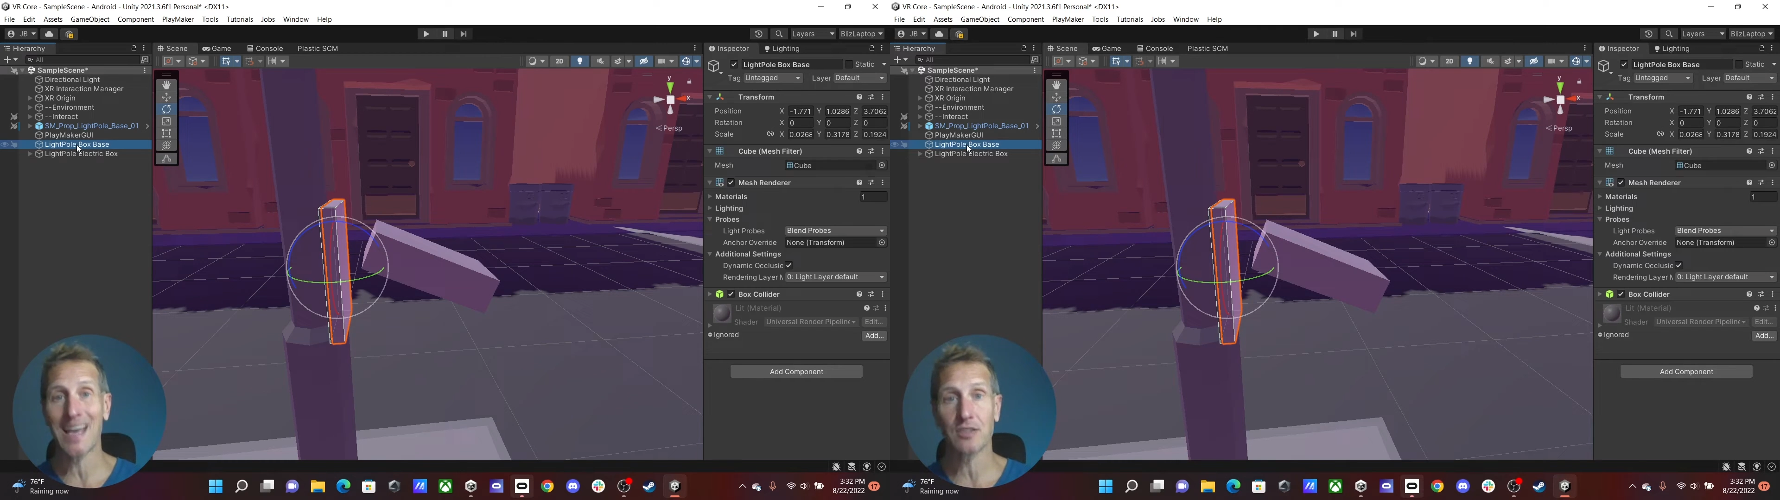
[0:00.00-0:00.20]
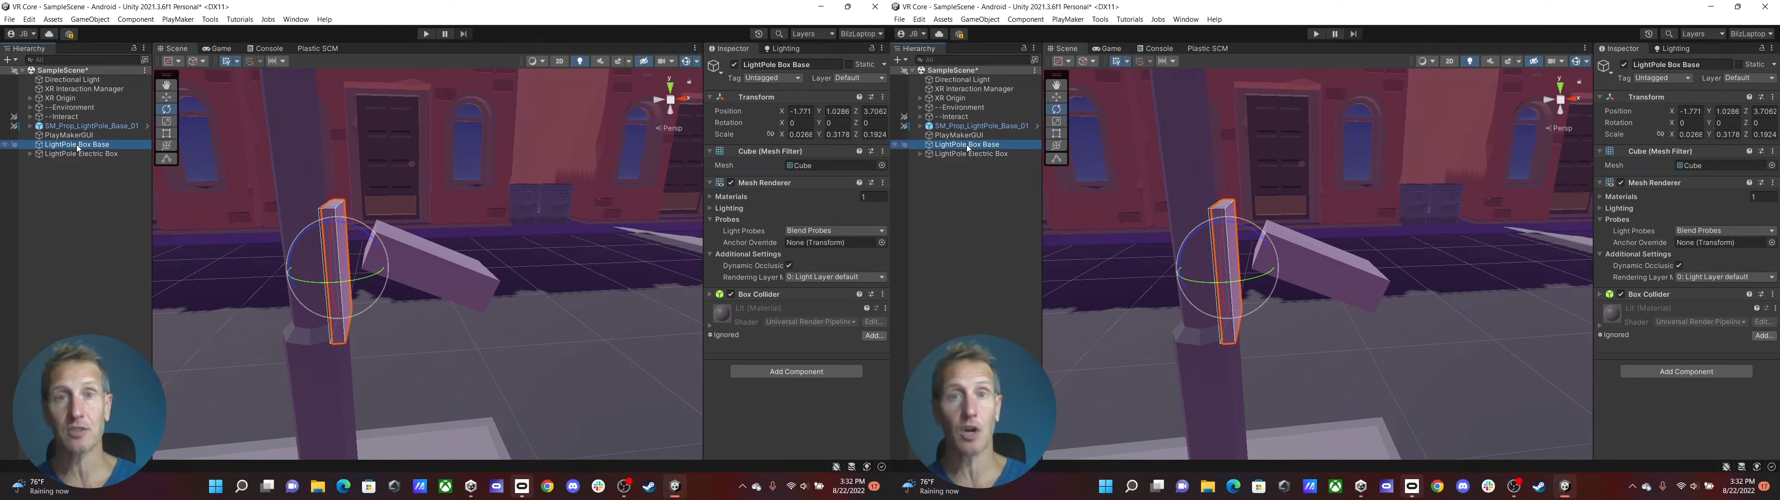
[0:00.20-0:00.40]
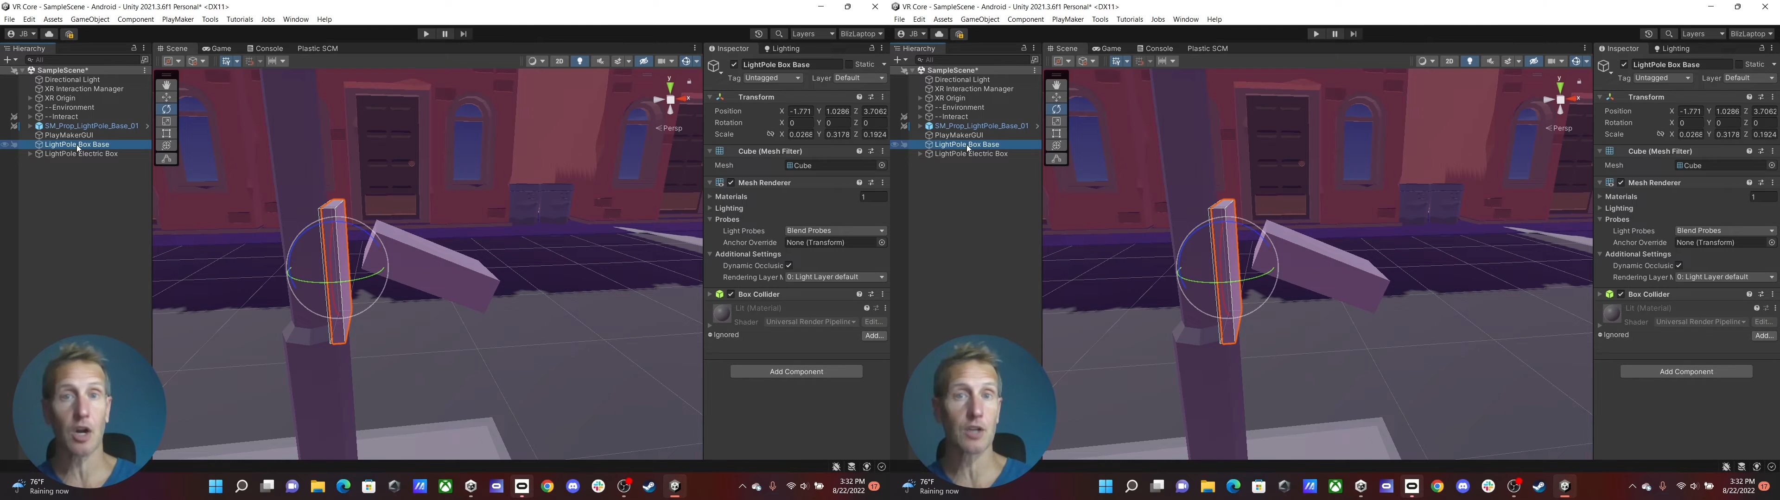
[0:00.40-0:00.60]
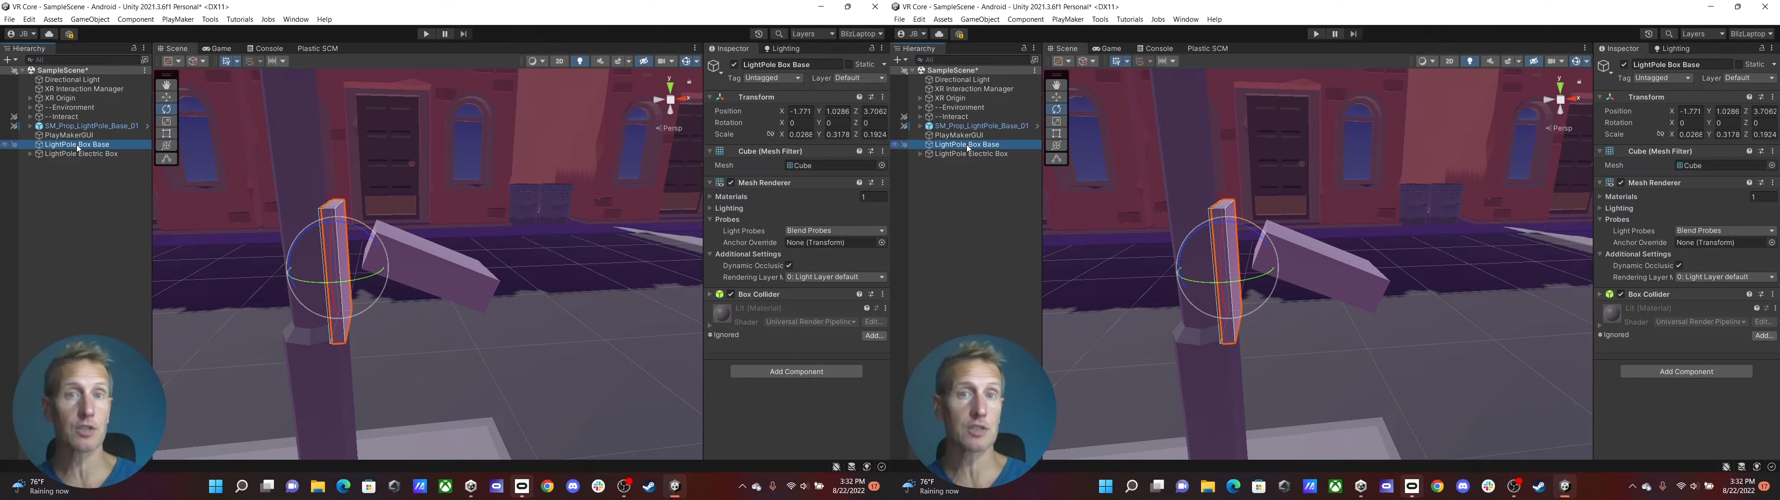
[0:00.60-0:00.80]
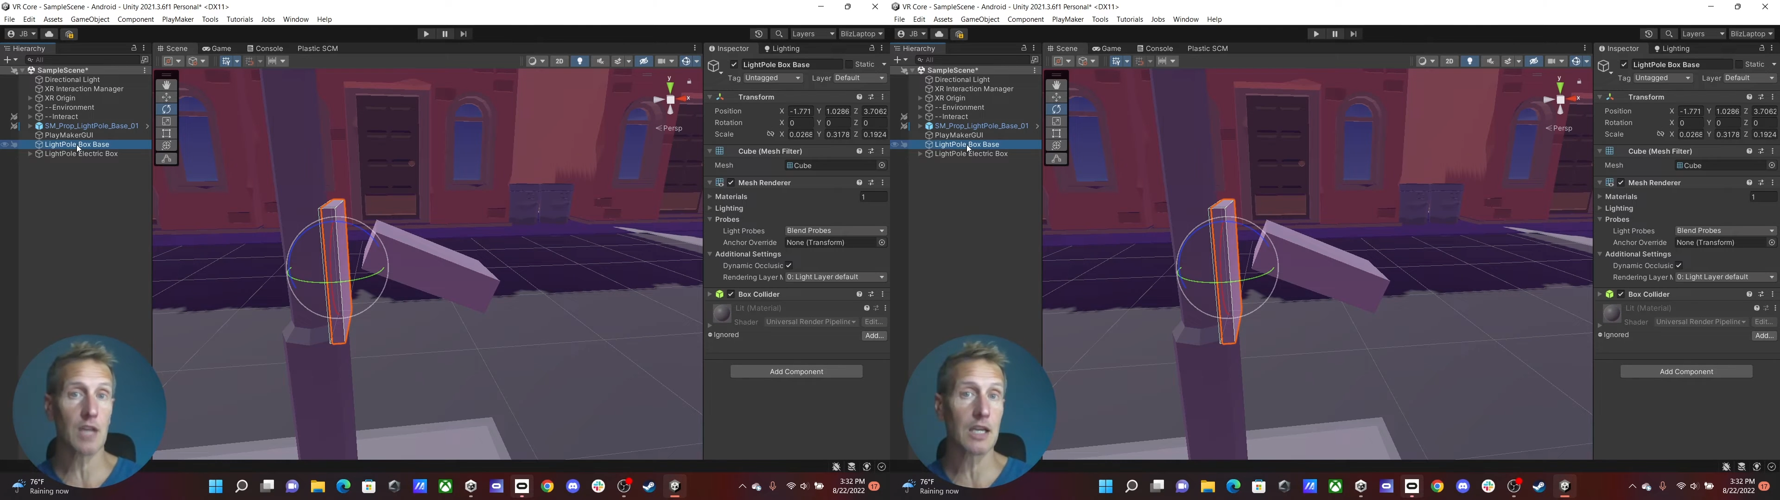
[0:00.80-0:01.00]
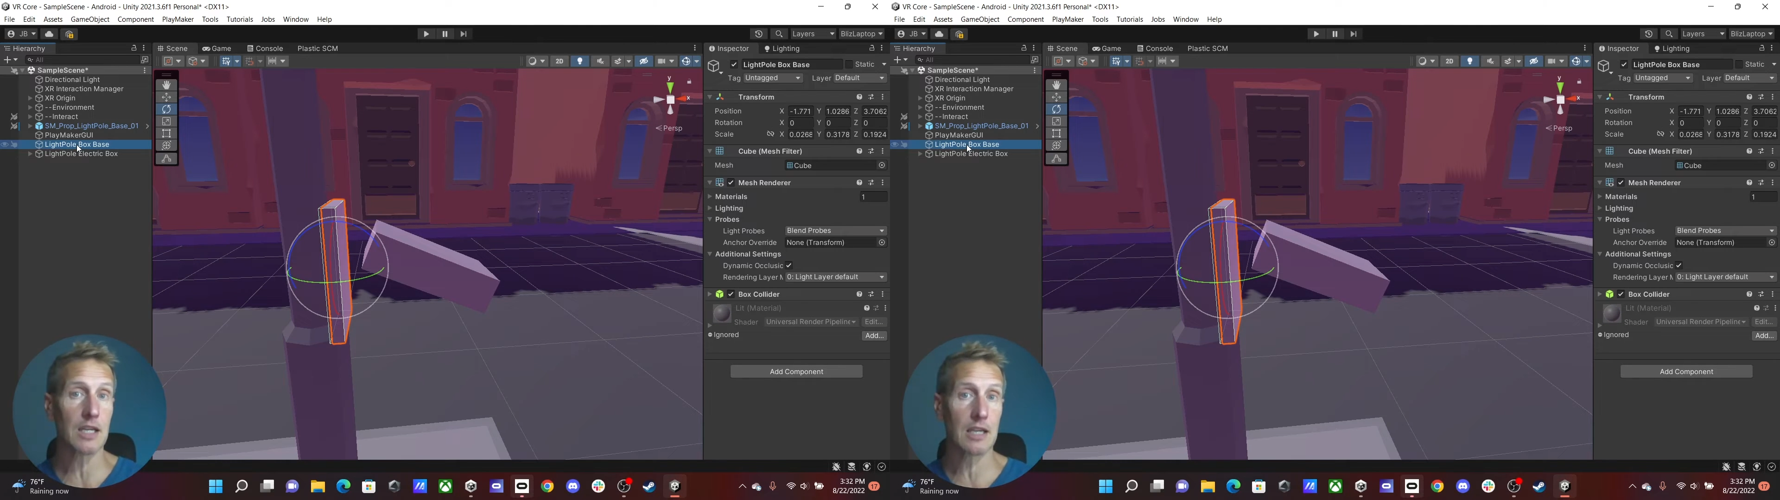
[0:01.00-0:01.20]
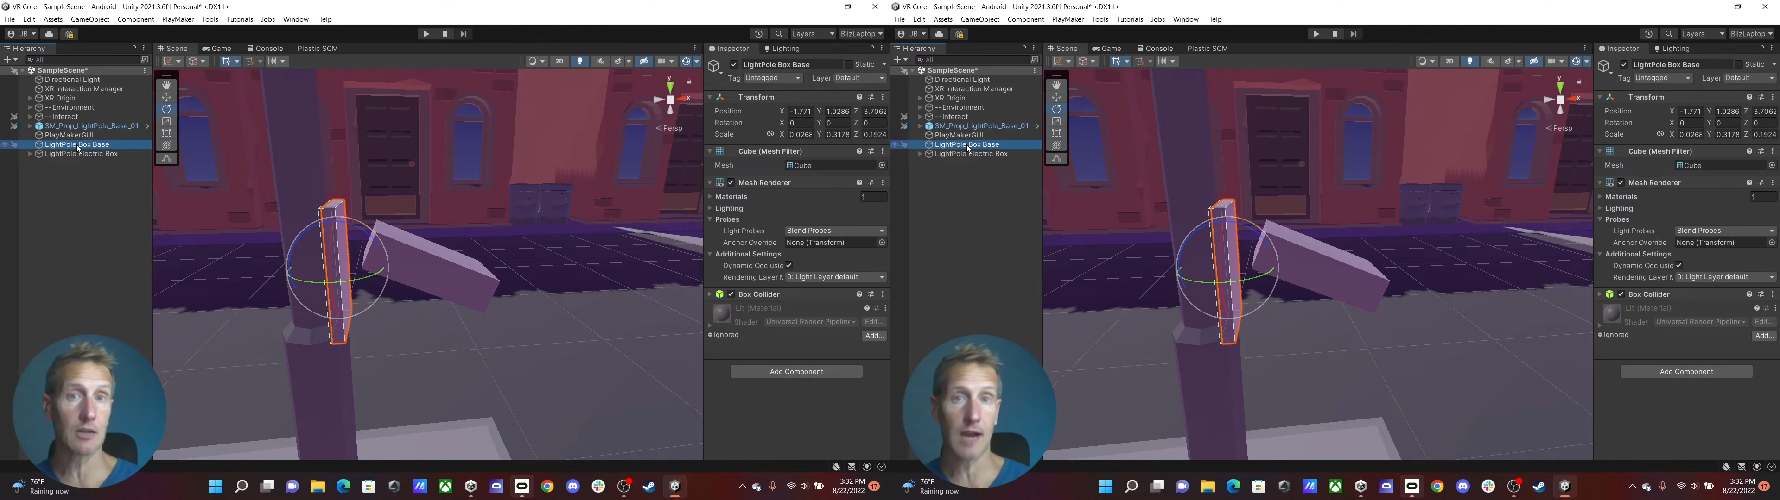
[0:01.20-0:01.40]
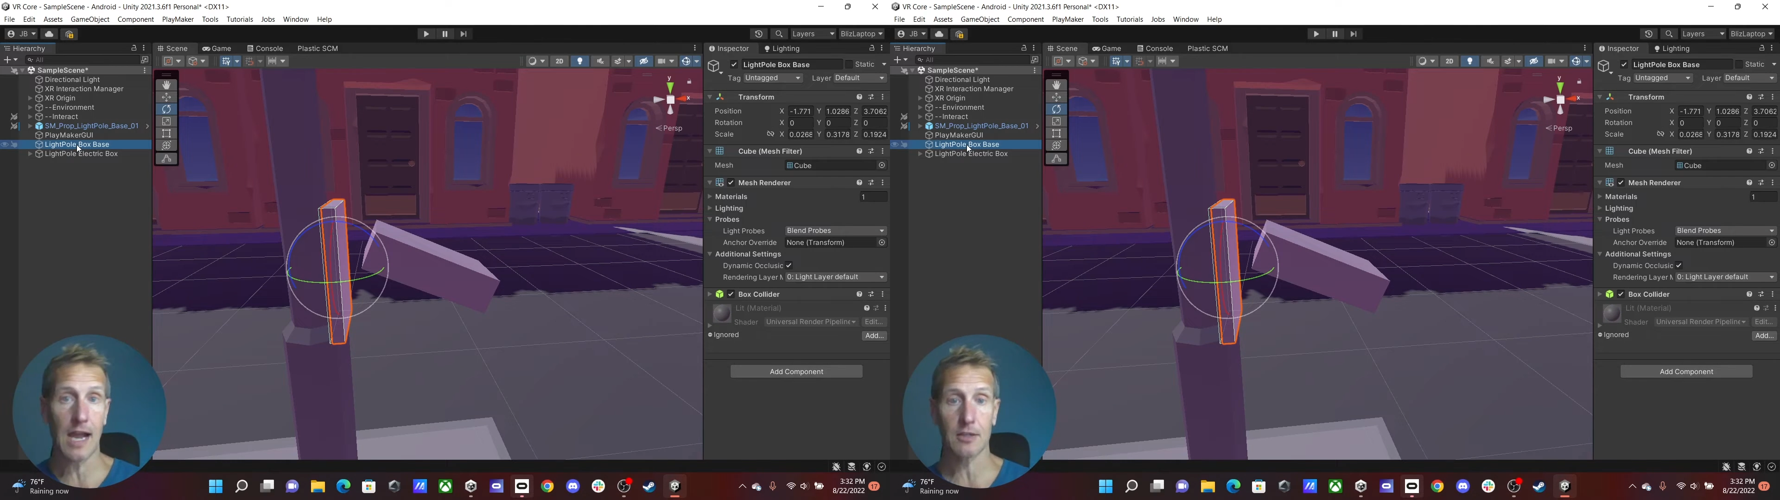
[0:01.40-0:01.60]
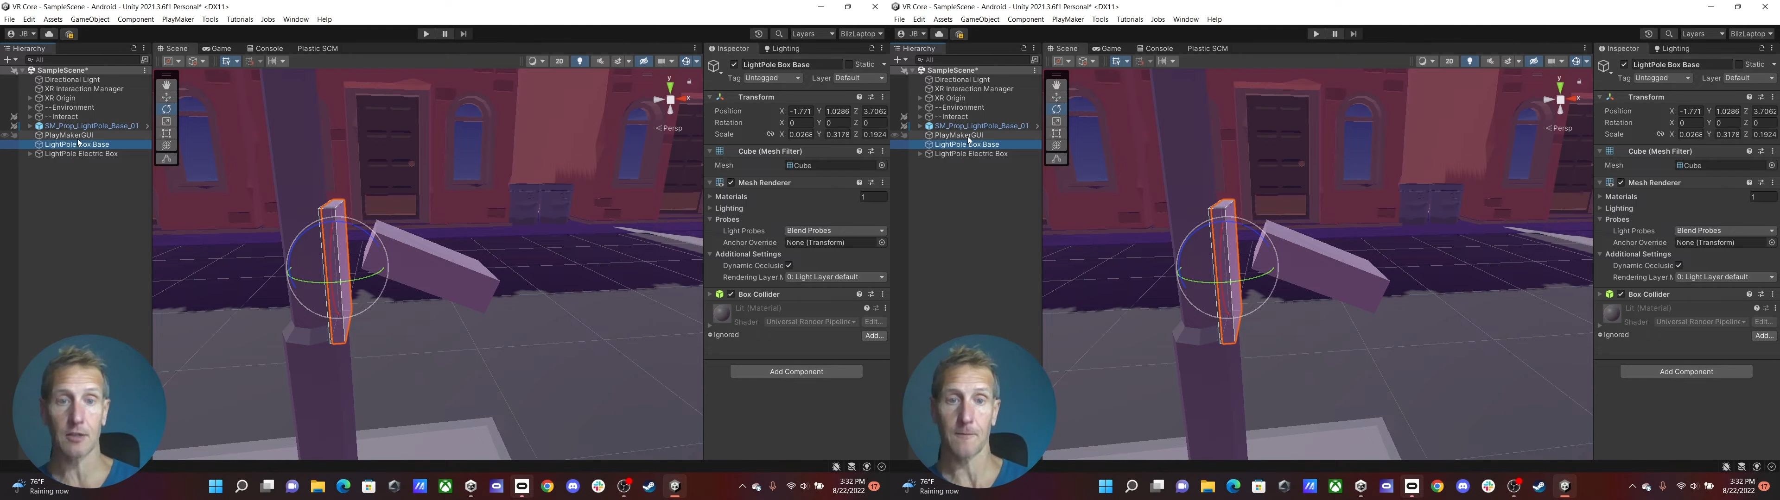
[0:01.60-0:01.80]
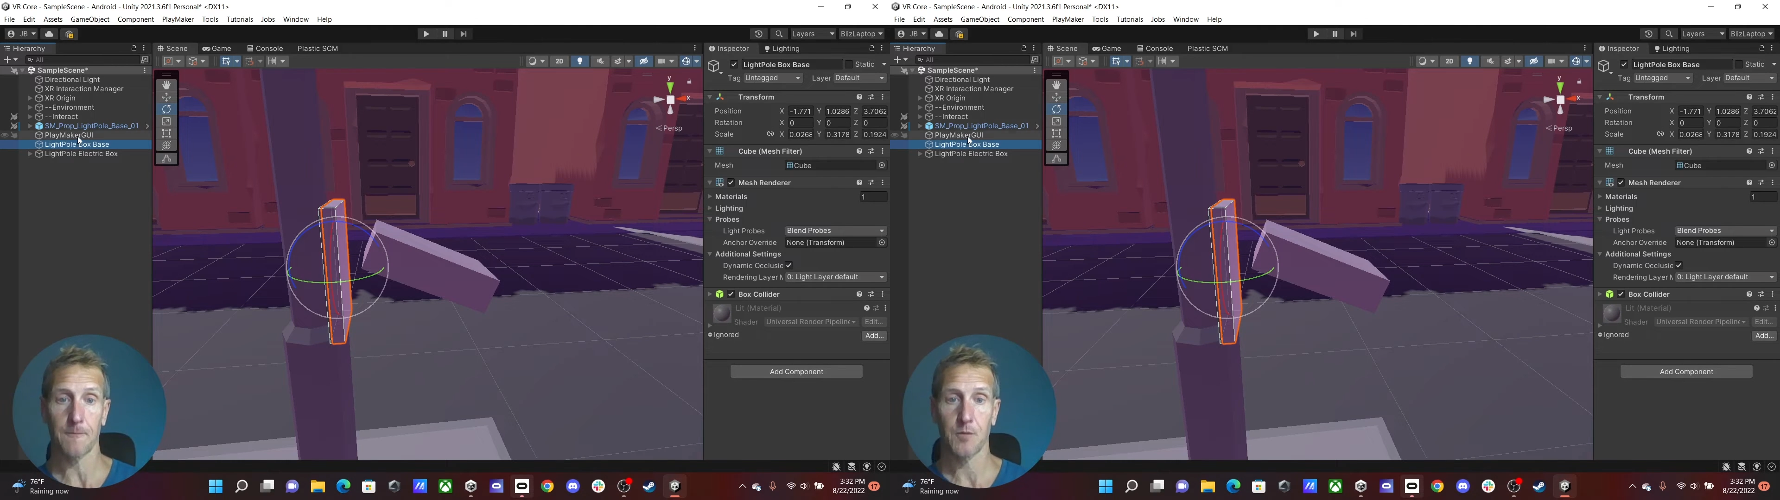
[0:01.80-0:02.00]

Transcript: XR socket interactor.